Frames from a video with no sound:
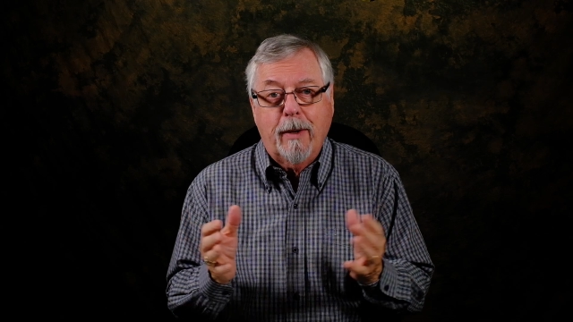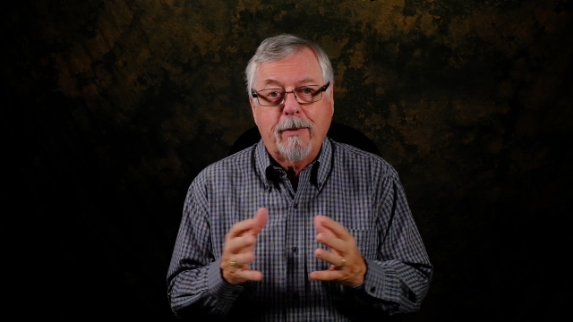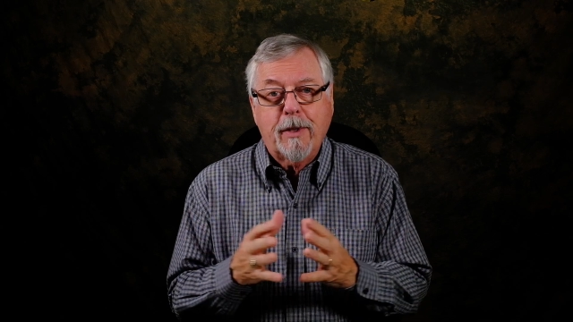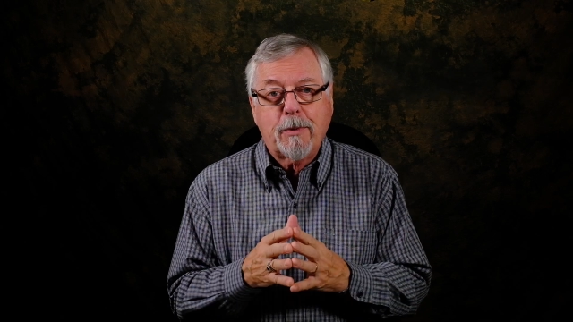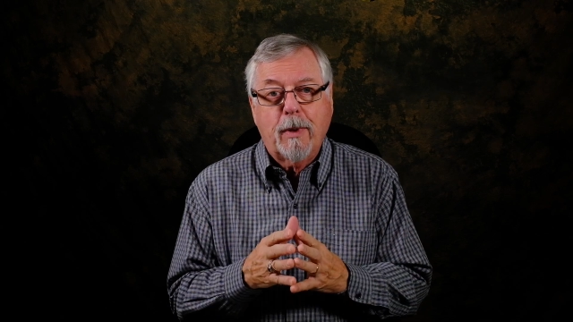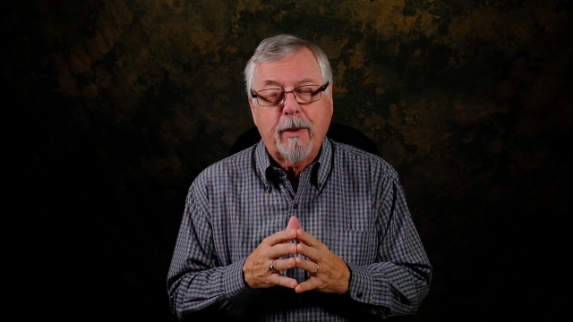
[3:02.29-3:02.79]

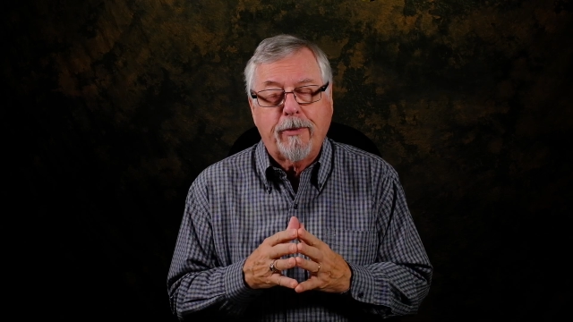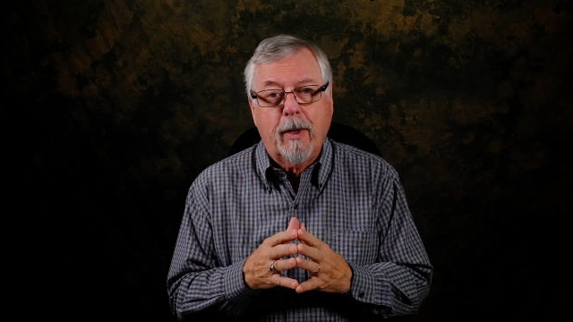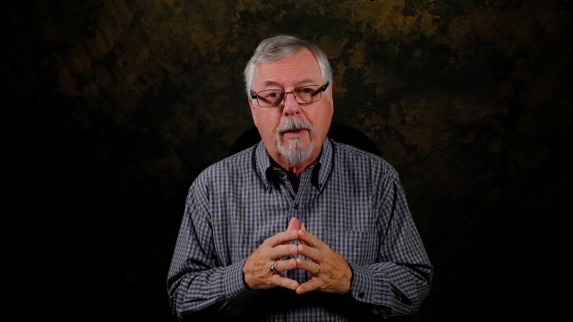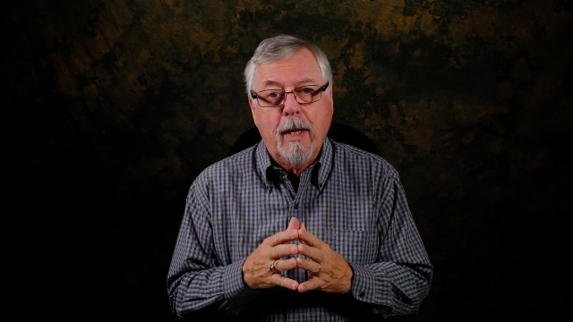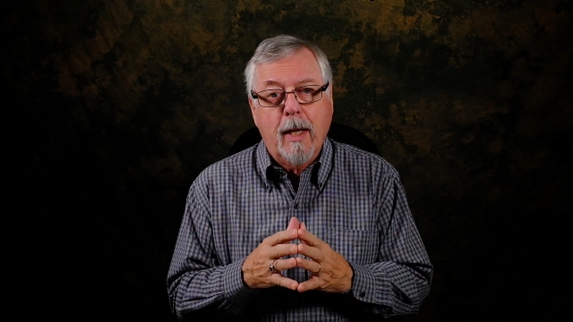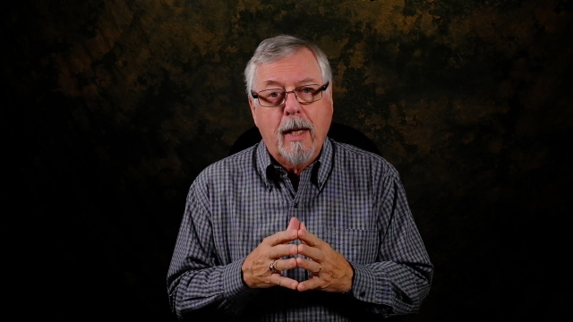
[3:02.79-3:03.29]
Everything's
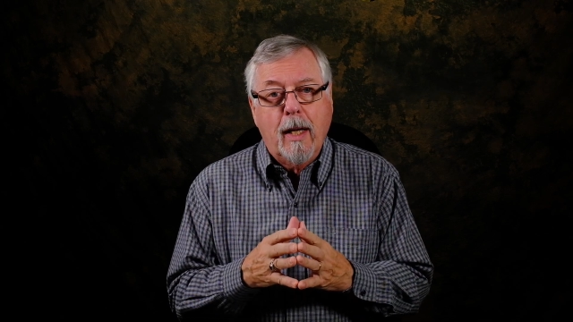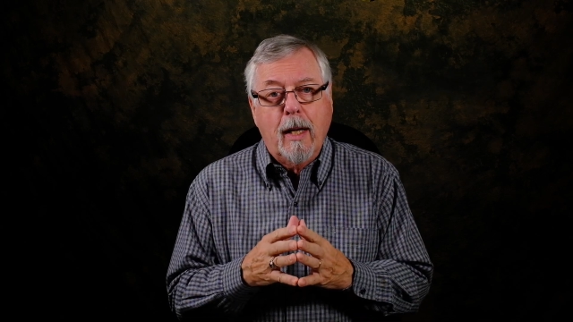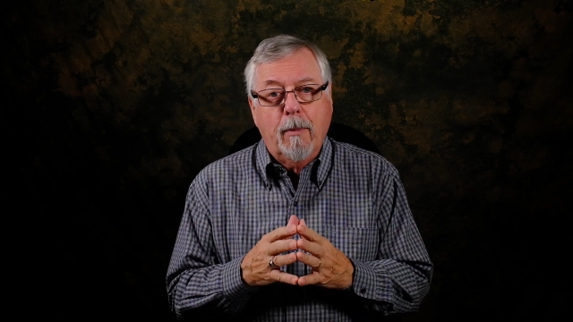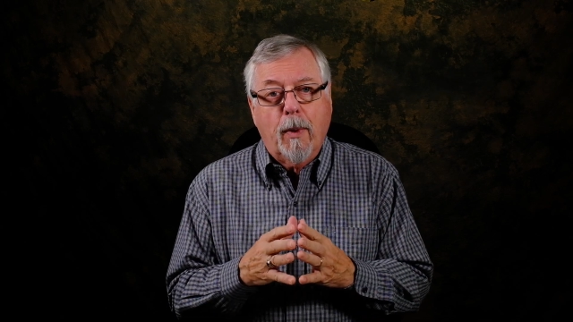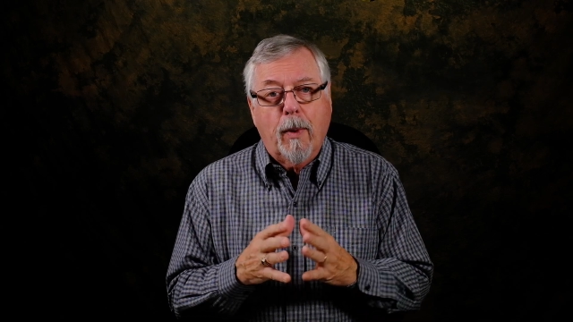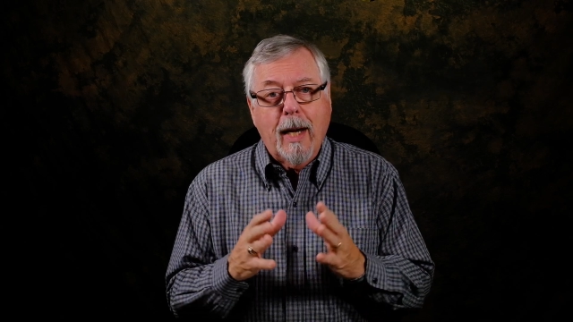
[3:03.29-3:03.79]
wonderful.
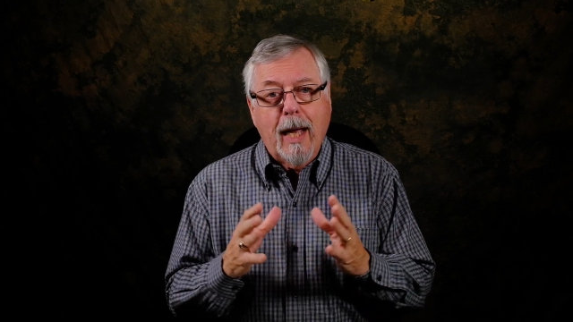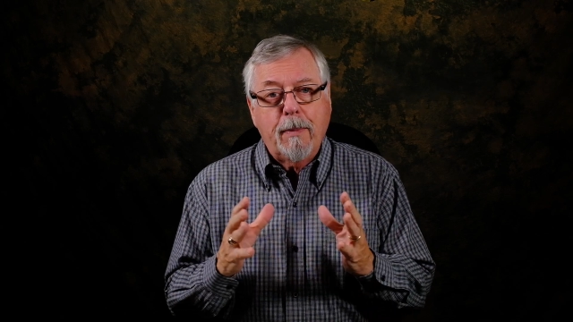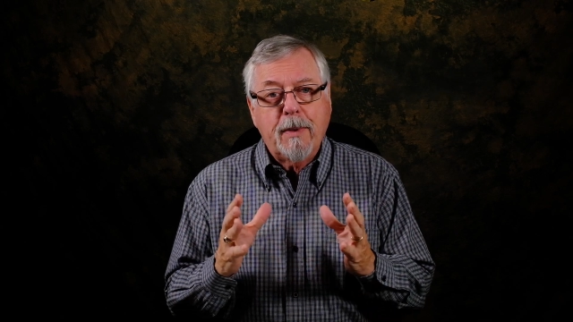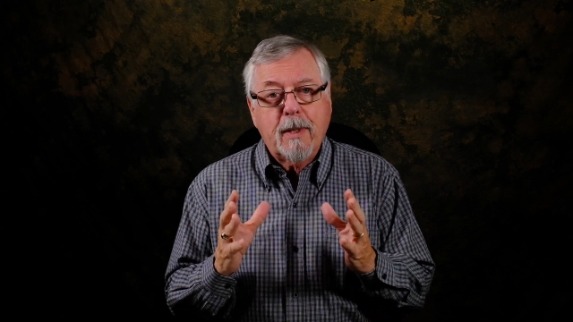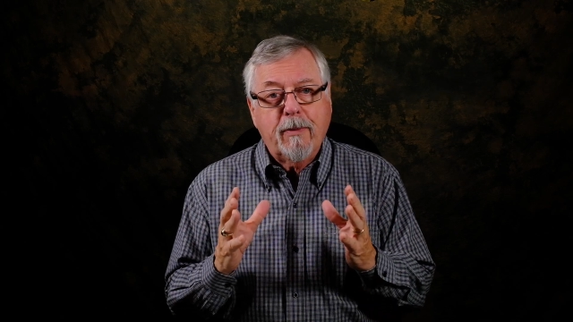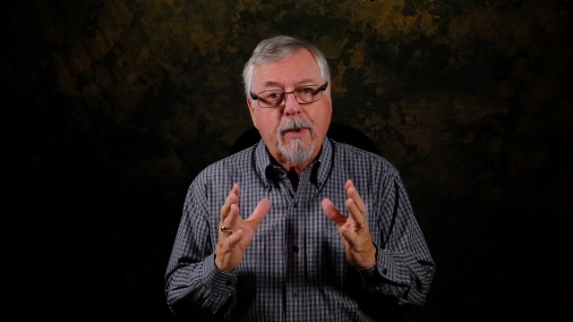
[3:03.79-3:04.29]
But what
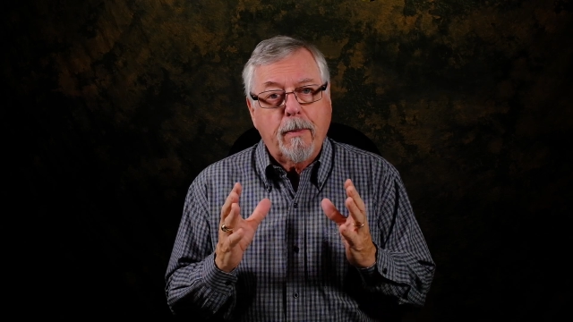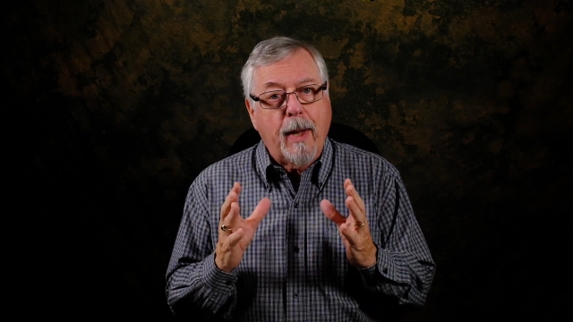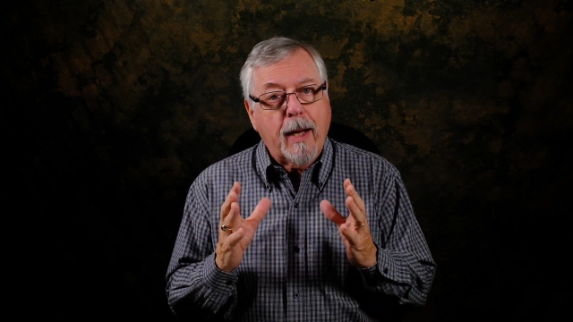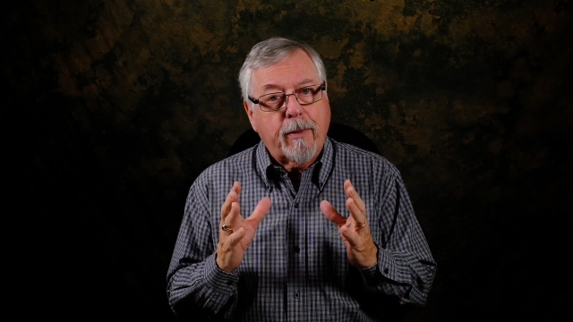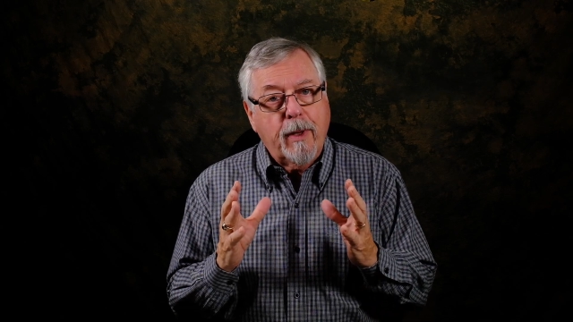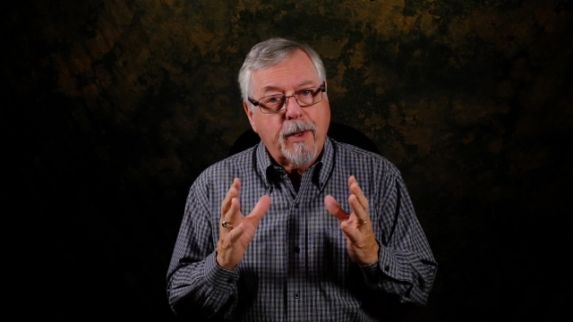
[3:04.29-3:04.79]
happens if the
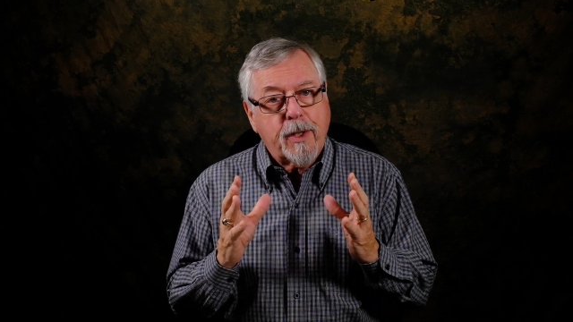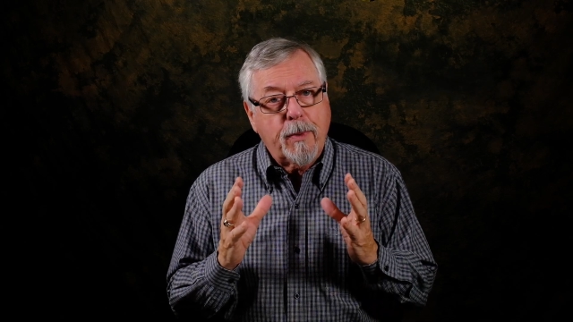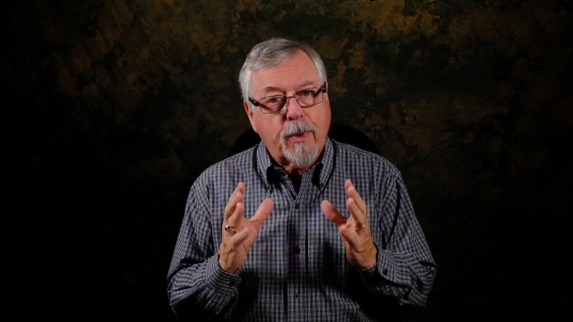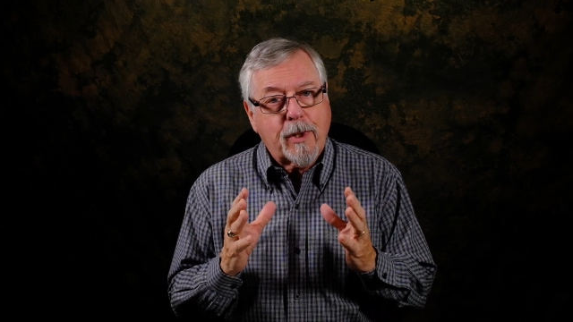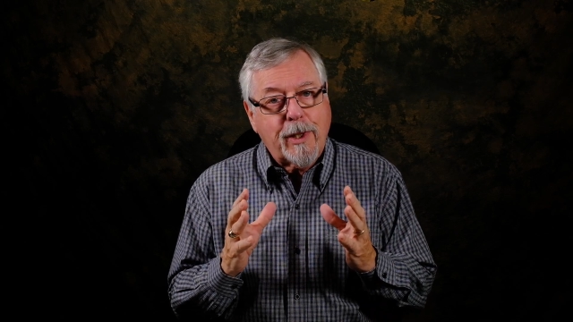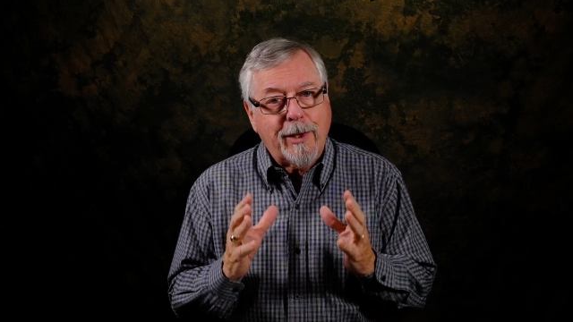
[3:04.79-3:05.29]
background is
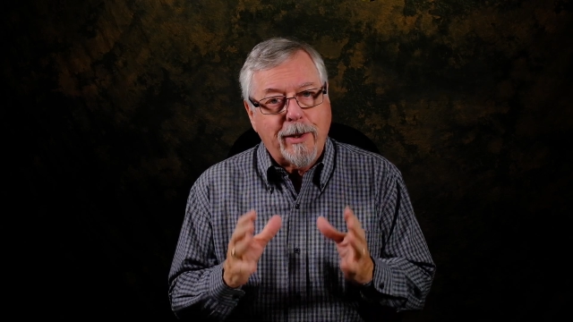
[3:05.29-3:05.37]
mostly